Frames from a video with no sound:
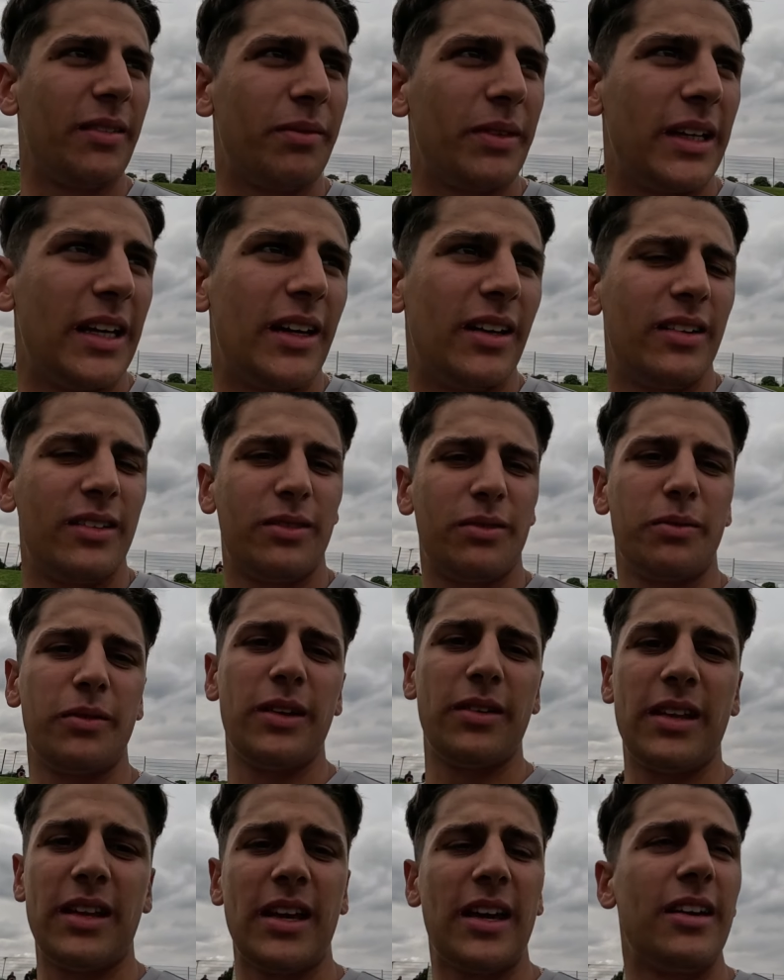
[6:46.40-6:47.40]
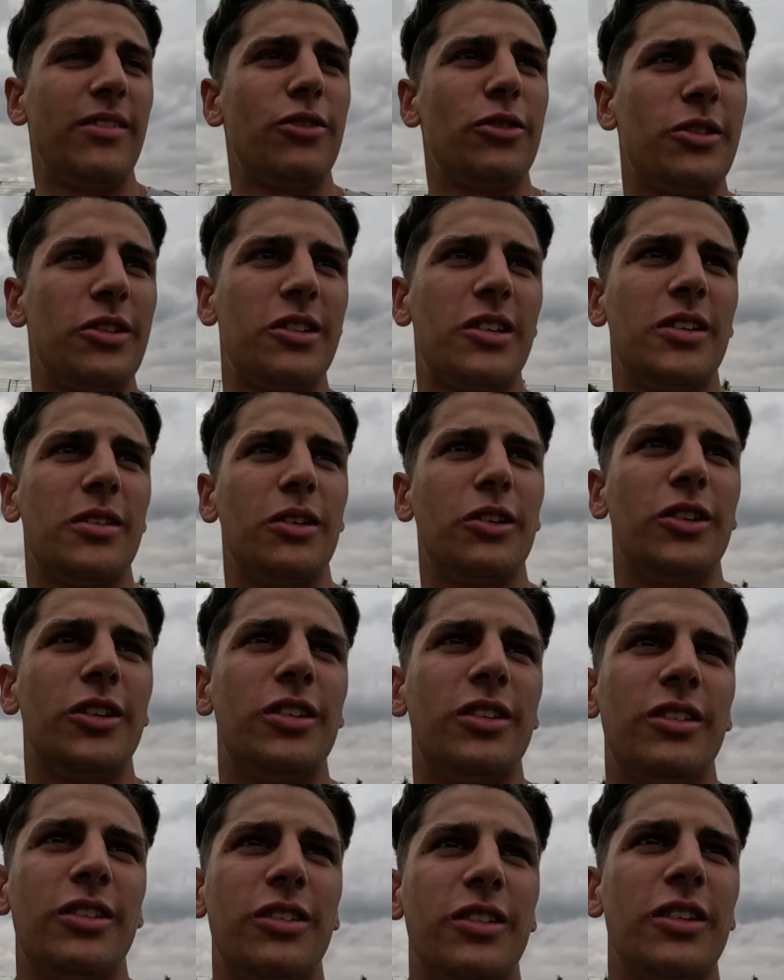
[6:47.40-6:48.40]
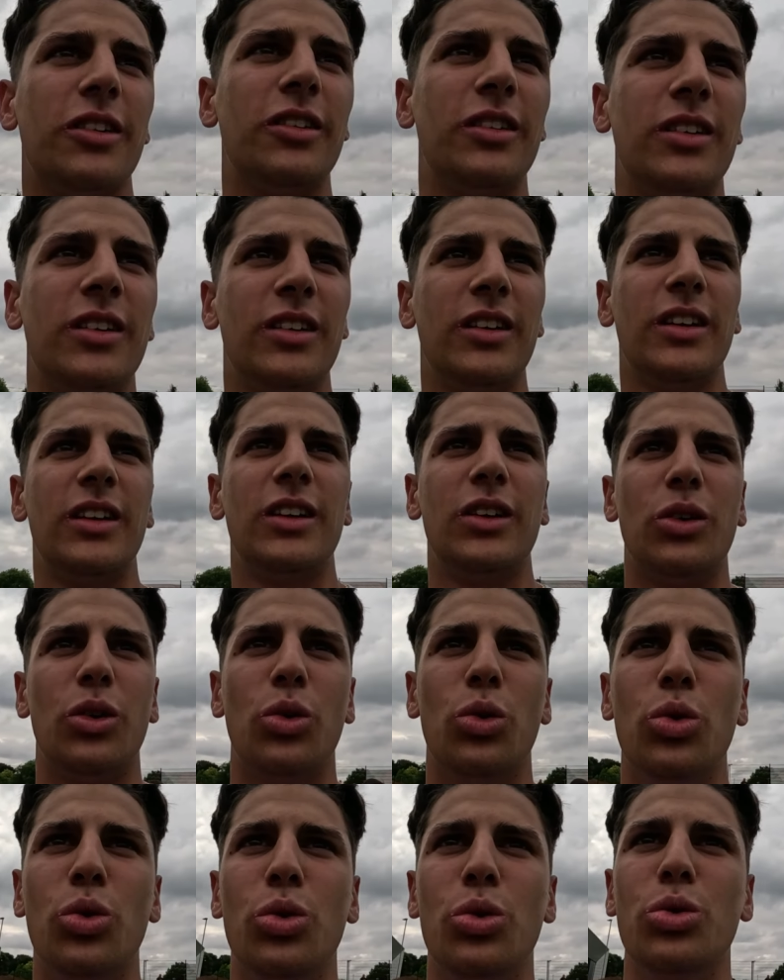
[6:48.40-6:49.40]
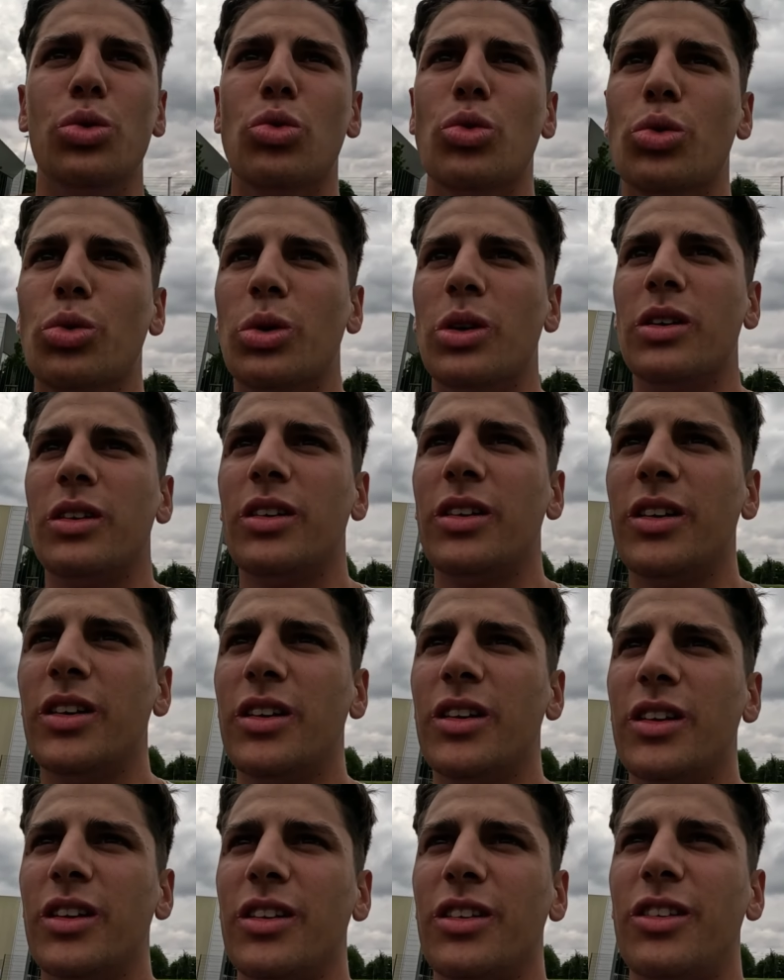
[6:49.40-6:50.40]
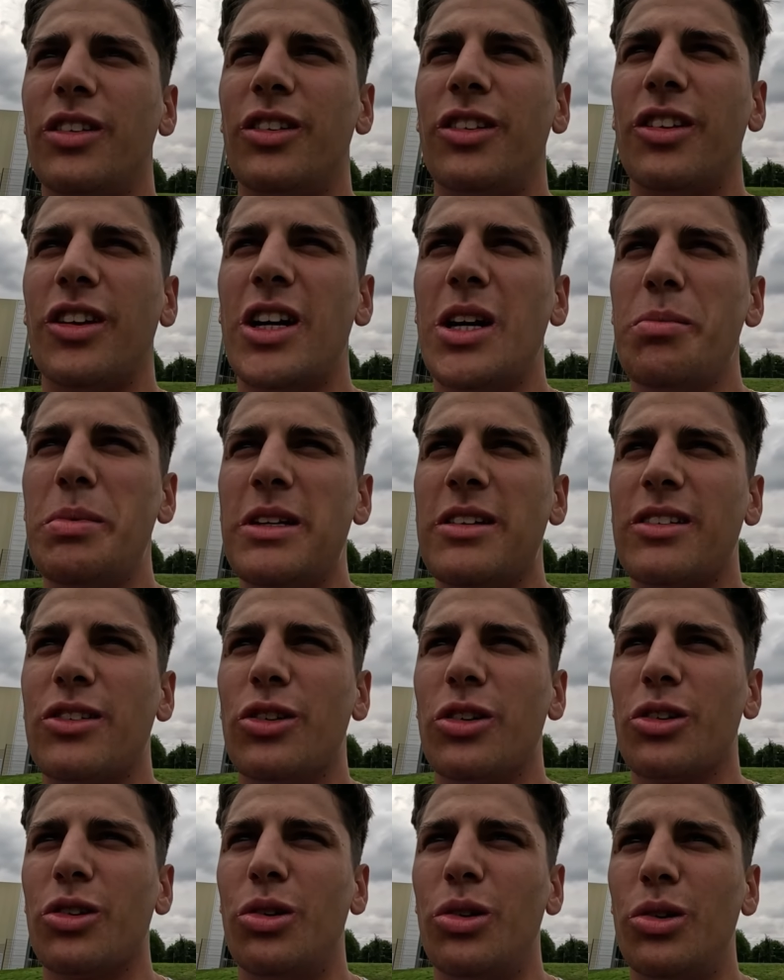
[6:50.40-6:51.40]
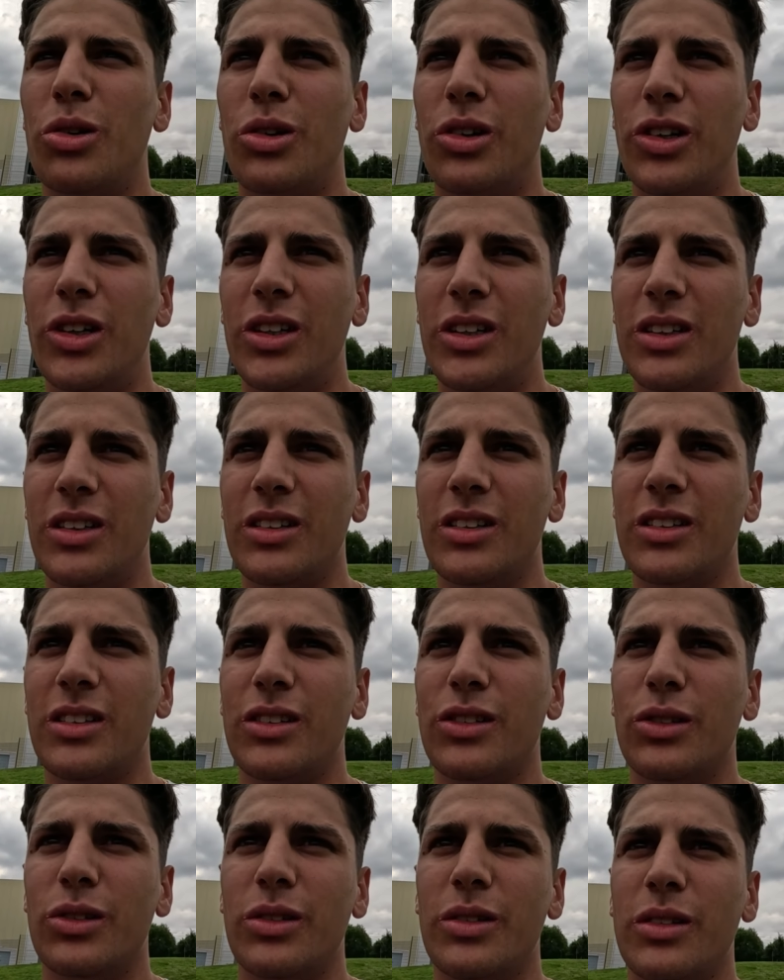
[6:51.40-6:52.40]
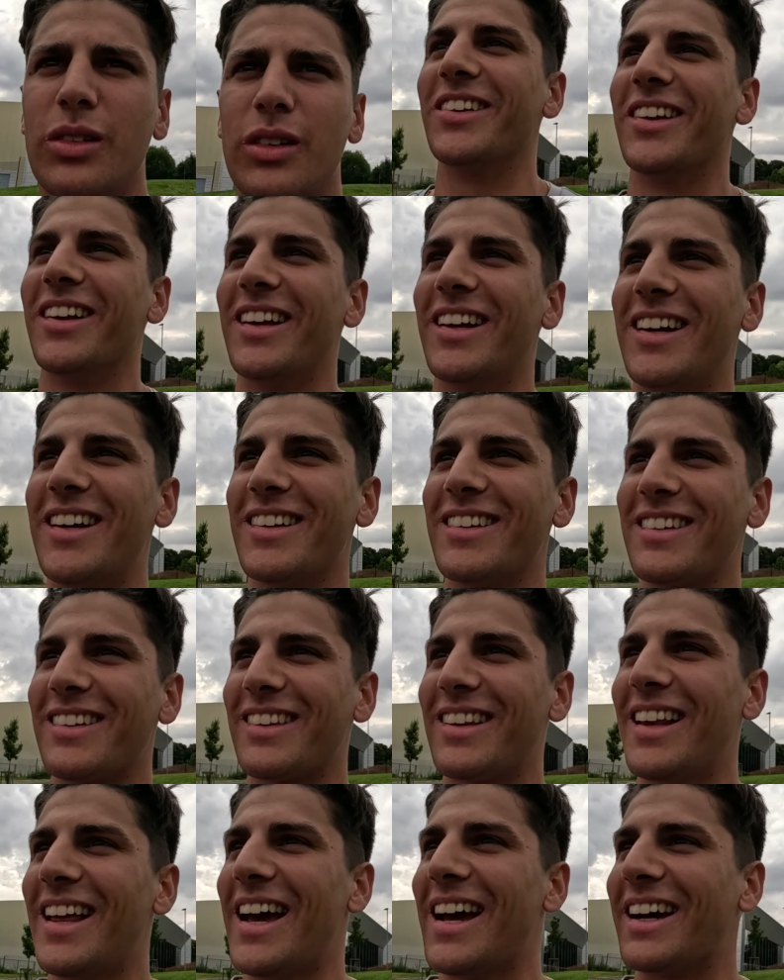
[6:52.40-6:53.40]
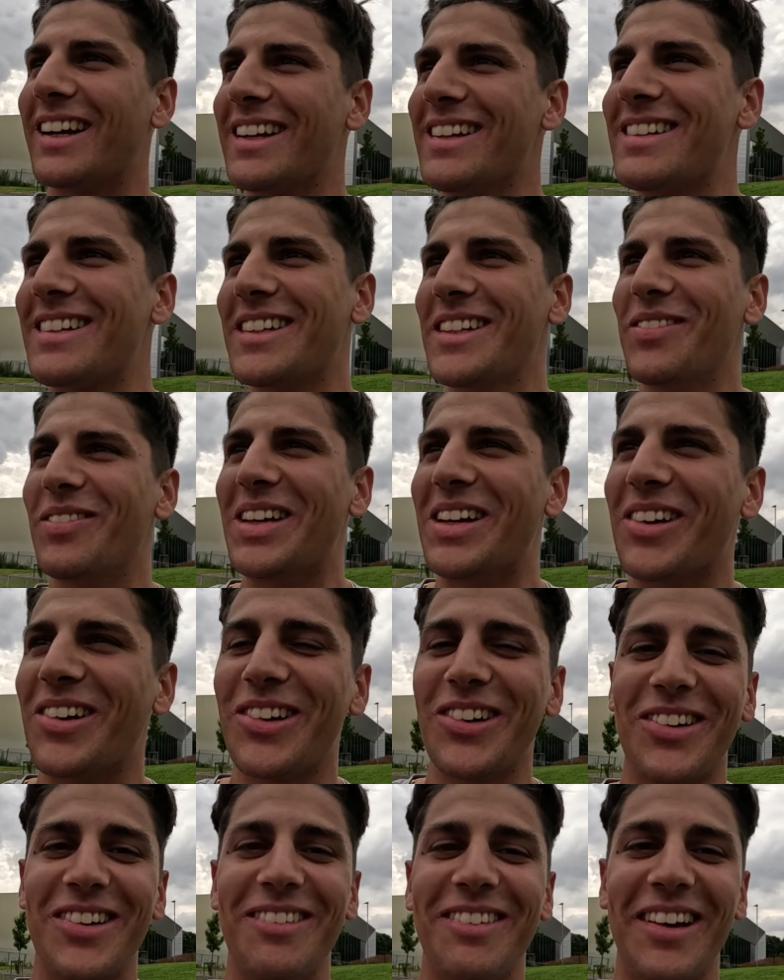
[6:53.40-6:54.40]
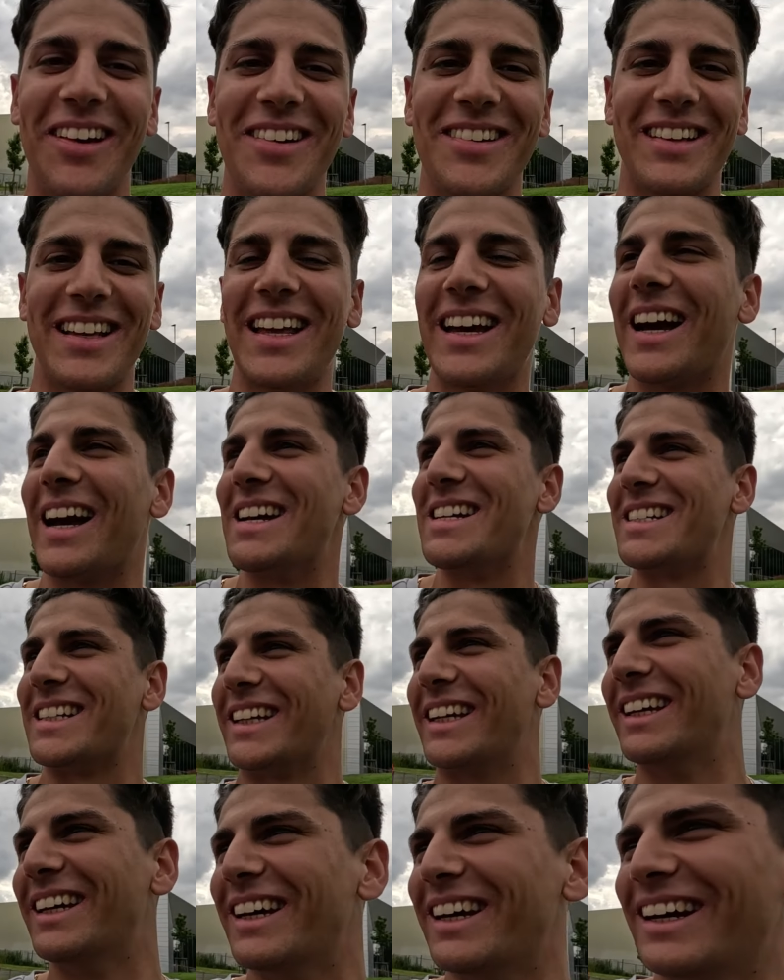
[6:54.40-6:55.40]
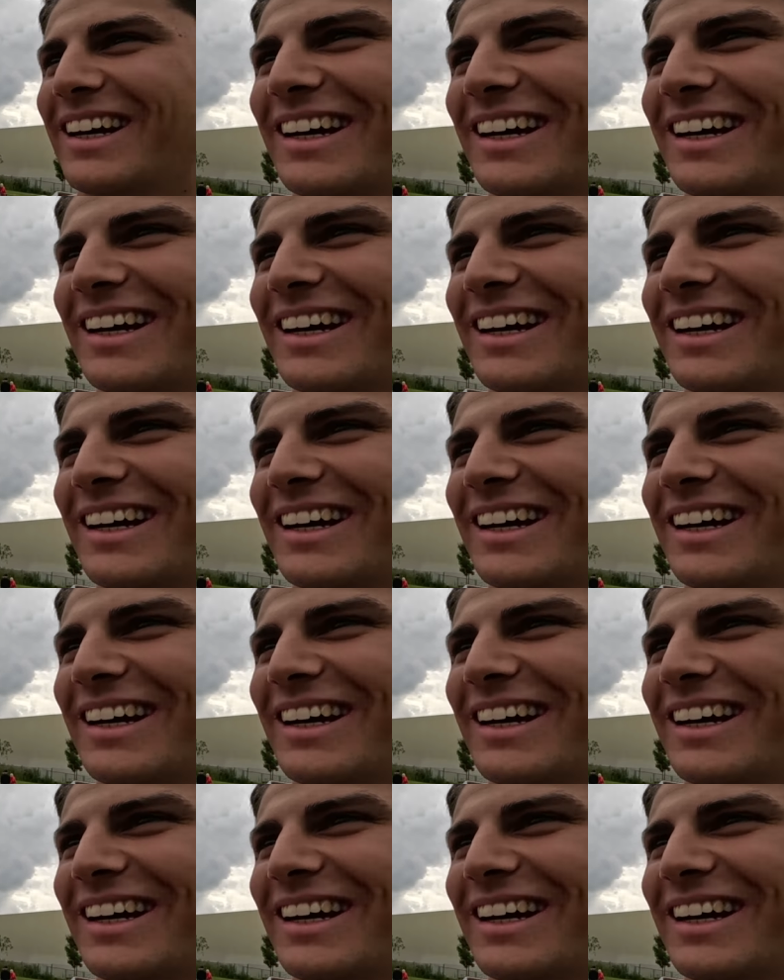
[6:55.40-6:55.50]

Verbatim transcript: yeah, everyone's done good. So, ooh, Derby's got caught on the last leg. This is going to be a good last leg, actually.